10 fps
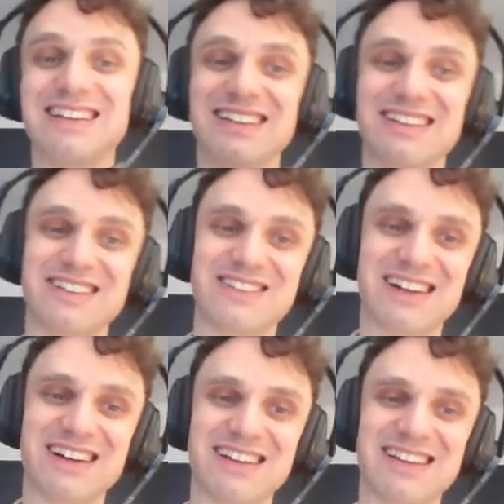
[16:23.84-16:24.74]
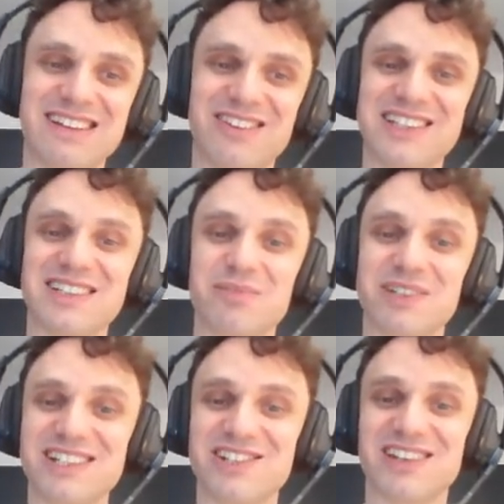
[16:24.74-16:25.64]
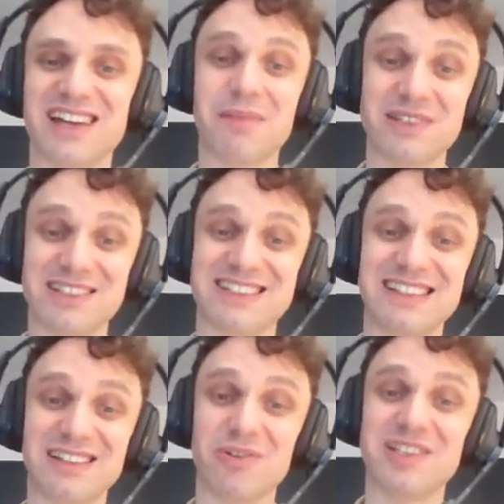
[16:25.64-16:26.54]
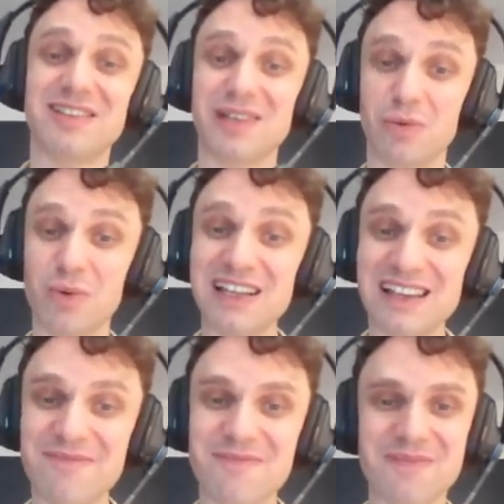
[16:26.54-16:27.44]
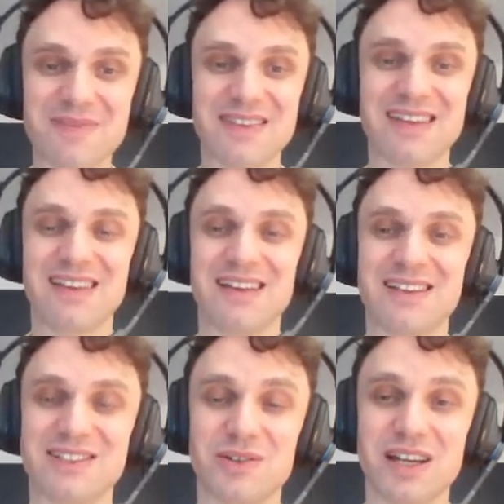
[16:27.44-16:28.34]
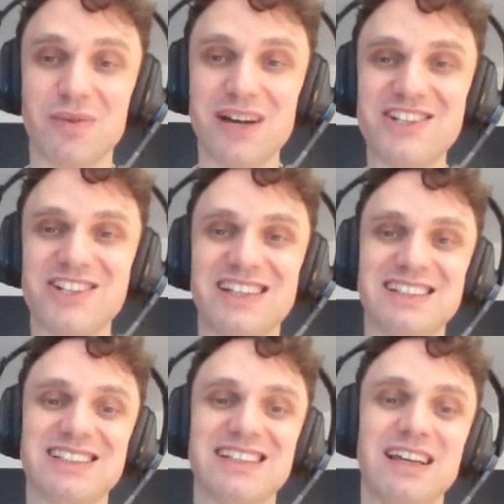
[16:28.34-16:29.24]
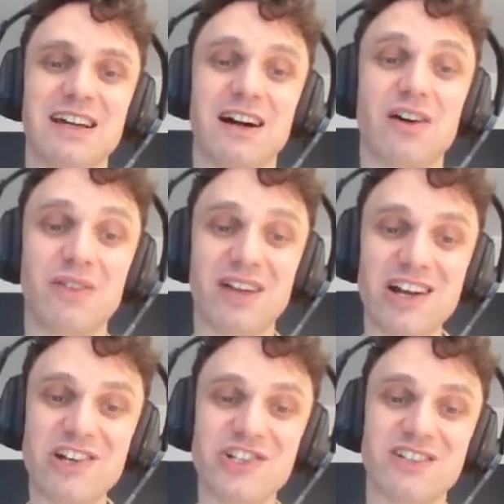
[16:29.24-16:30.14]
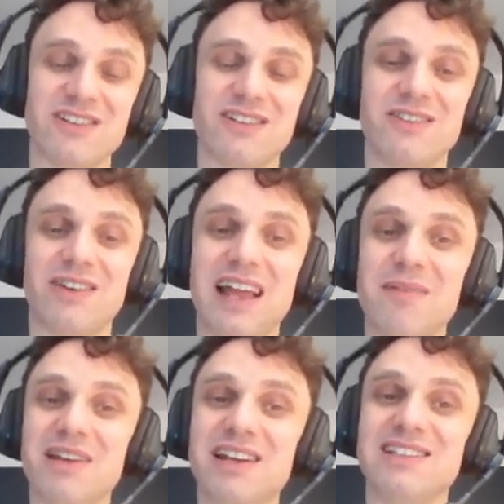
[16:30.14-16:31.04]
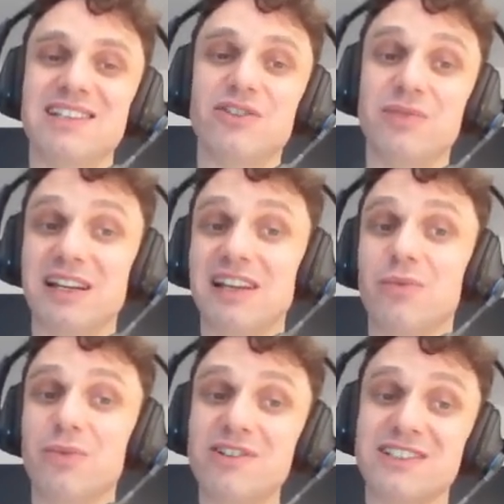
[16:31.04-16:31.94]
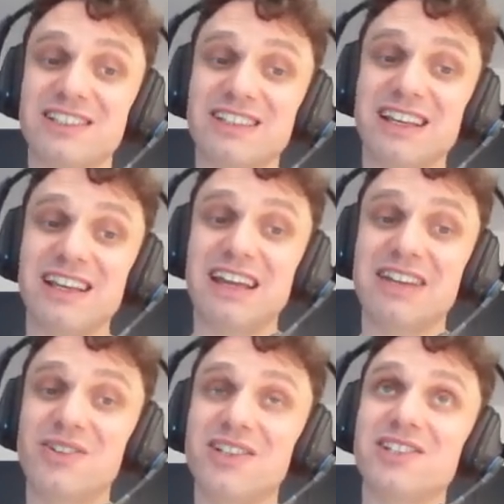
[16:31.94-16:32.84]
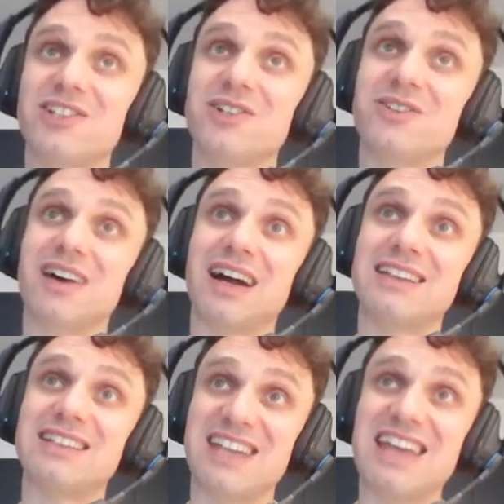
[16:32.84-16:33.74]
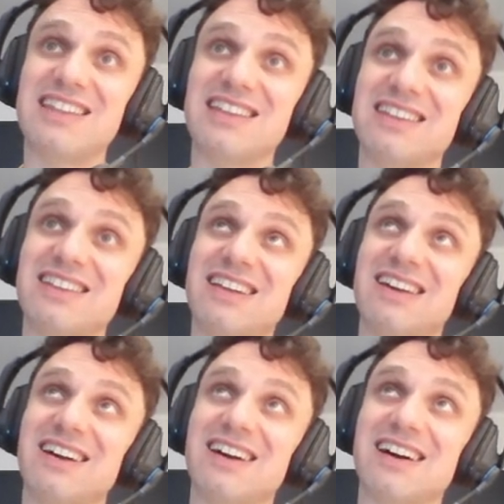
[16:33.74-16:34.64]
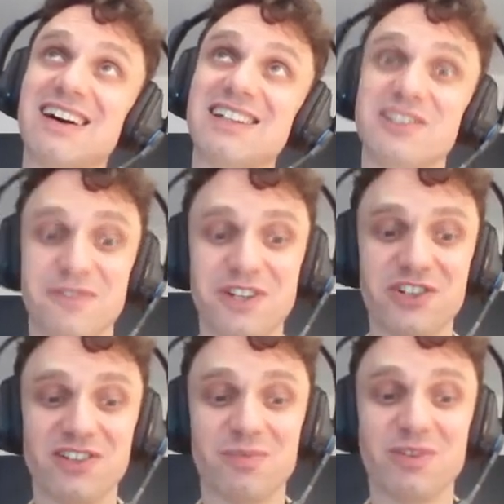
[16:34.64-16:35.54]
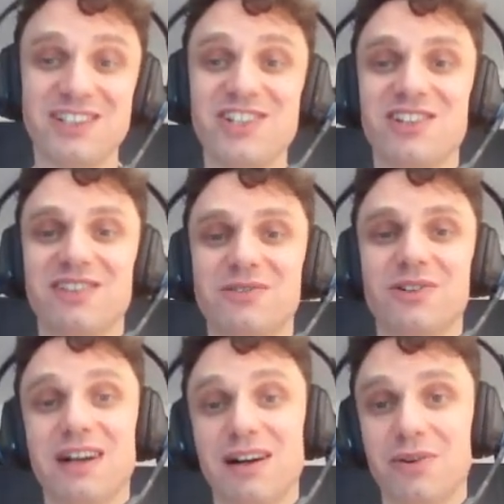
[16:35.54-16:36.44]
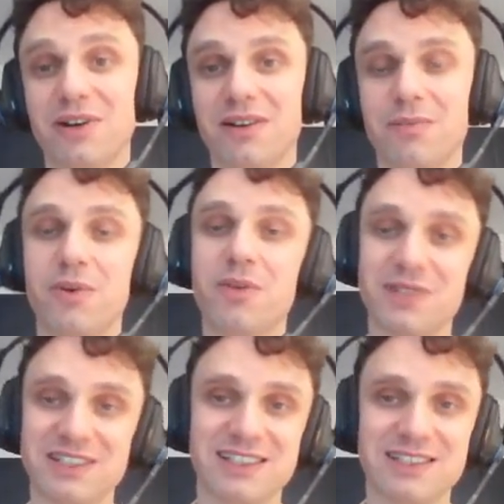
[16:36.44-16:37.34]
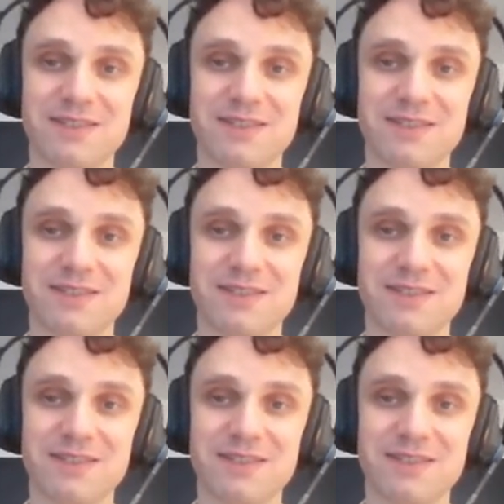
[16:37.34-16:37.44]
the increase in precision happens increasingly quickly. So the question is, how large reliability do we really want in order to attain sufficient precision for our purposes?